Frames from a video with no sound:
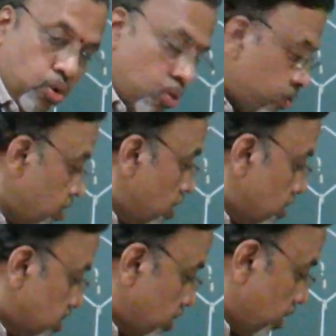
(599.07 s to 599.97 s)

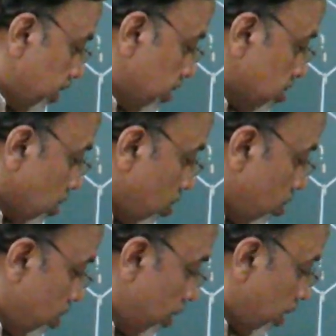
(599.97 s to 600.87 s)
cone, generators are
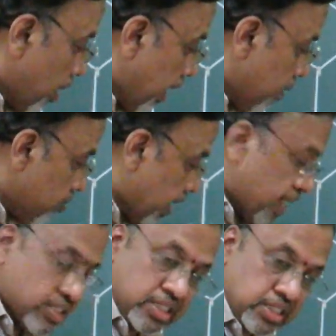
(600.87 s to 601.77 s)
all inclined to the
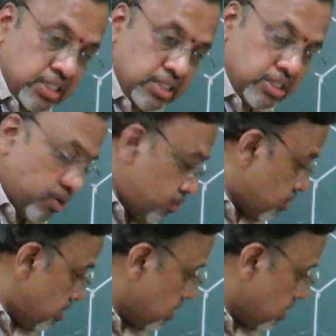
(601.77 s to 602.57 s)
axis. So now since